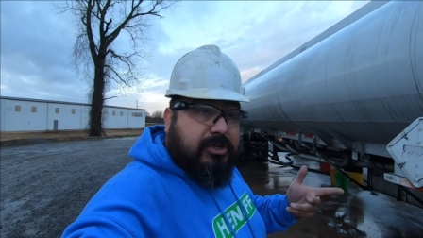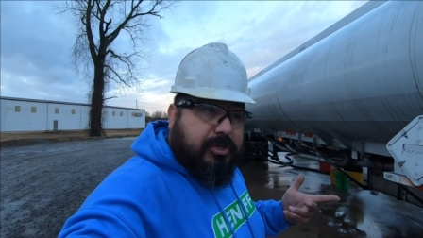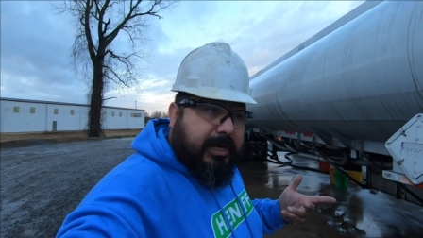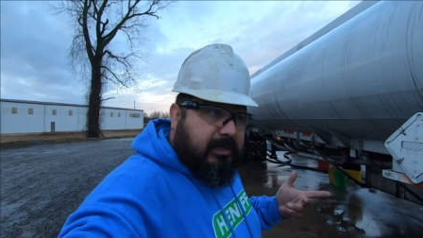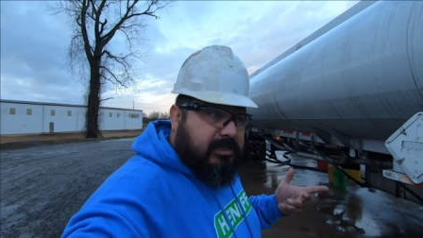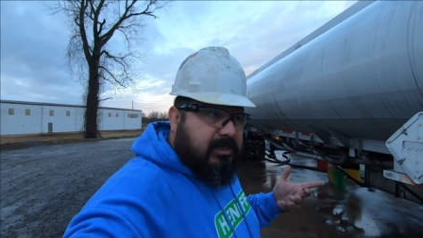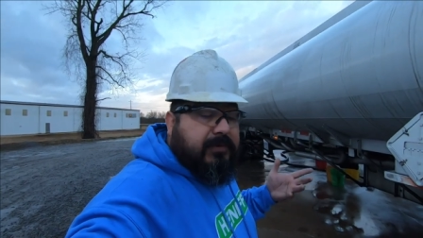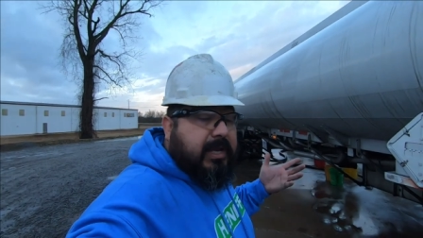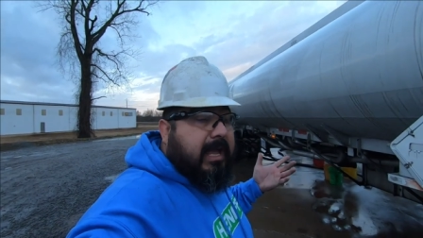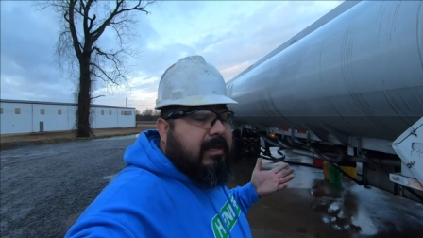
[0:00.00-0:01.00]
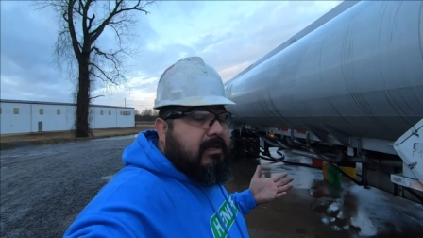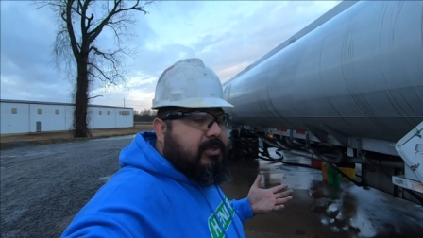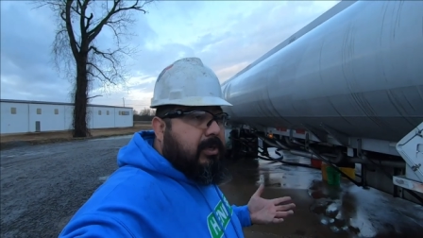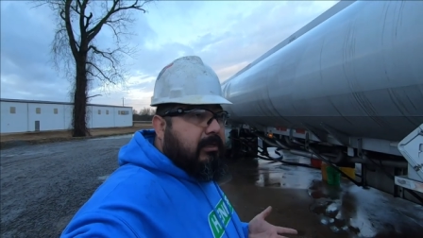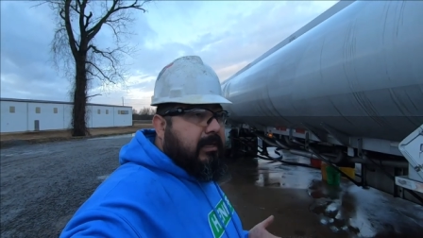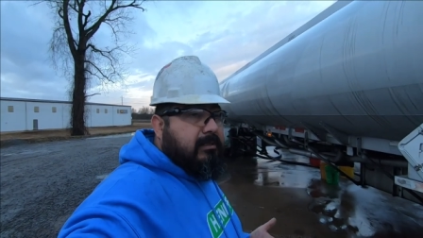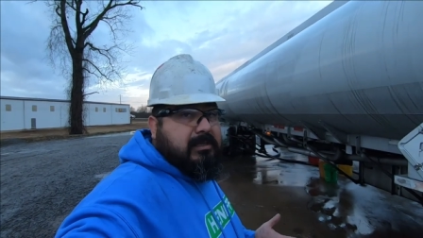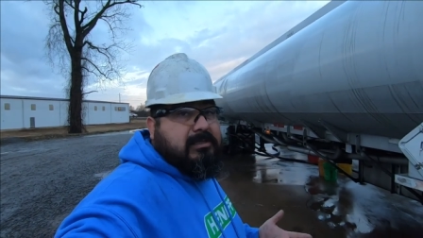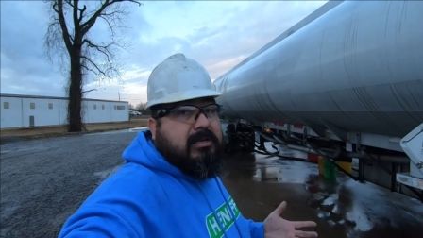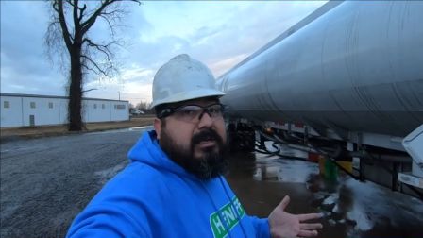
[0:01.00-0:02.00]
trailers if you got a truck that,
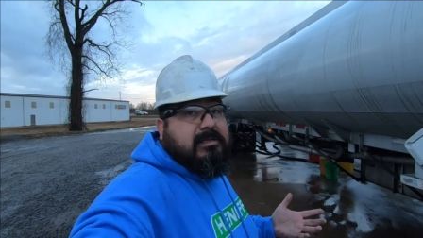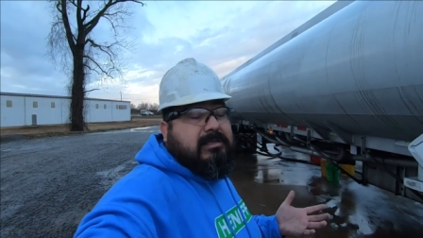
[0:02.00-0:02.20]
that's that's,